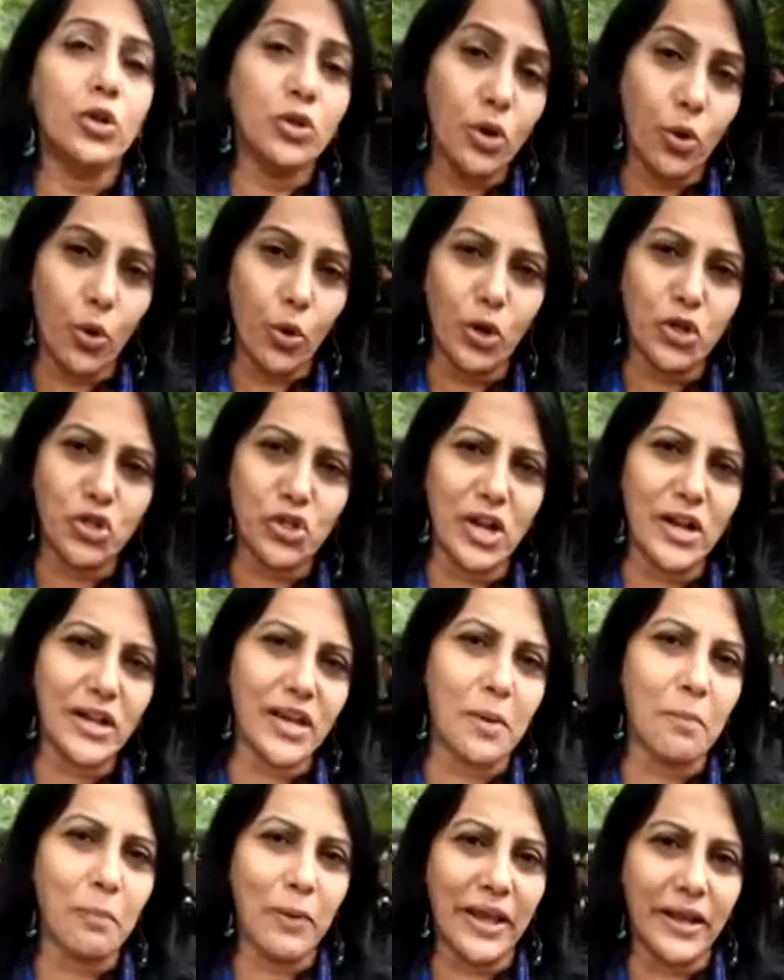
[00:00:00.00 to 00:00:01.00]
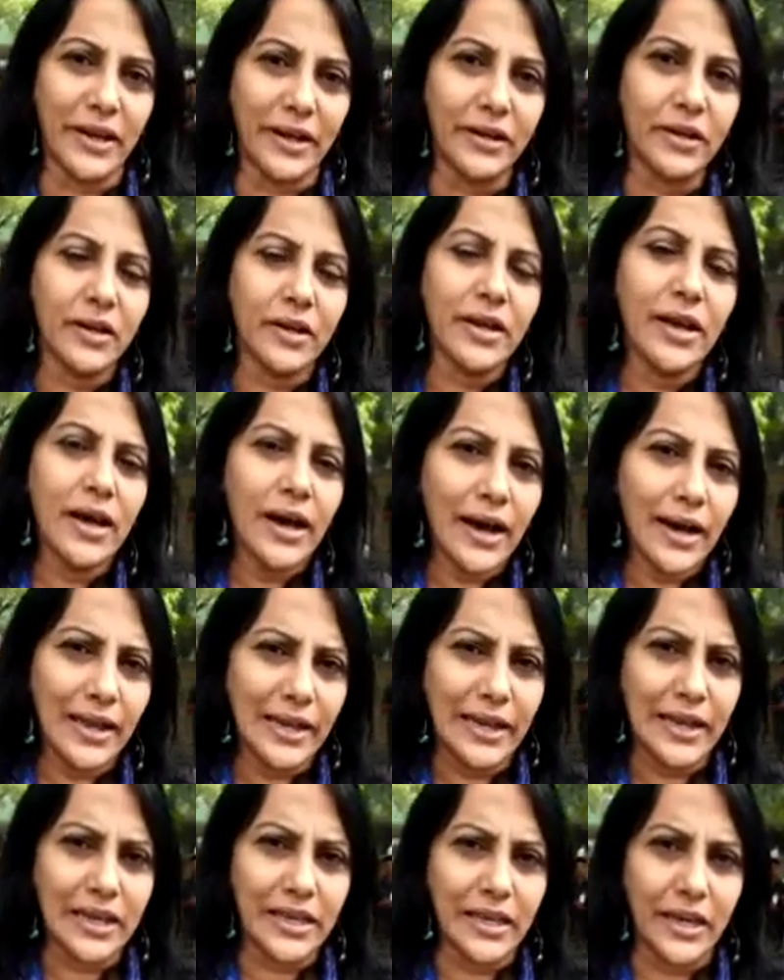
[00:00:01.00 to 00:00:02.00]
to the original complainant,
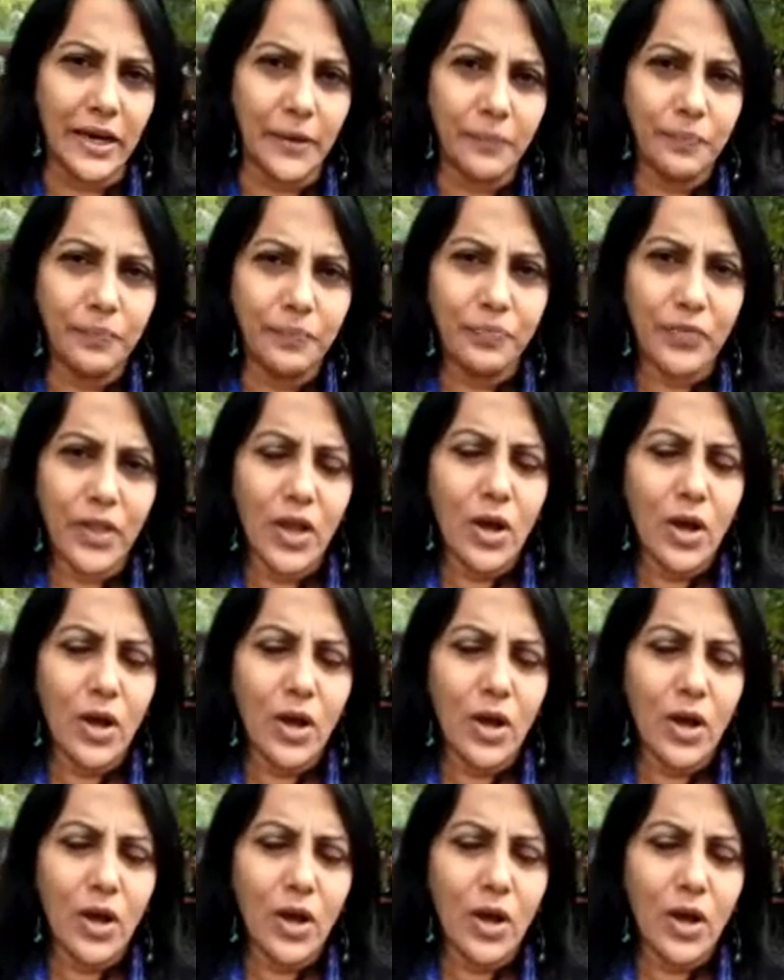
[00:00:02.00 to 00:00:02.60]
Alekhya.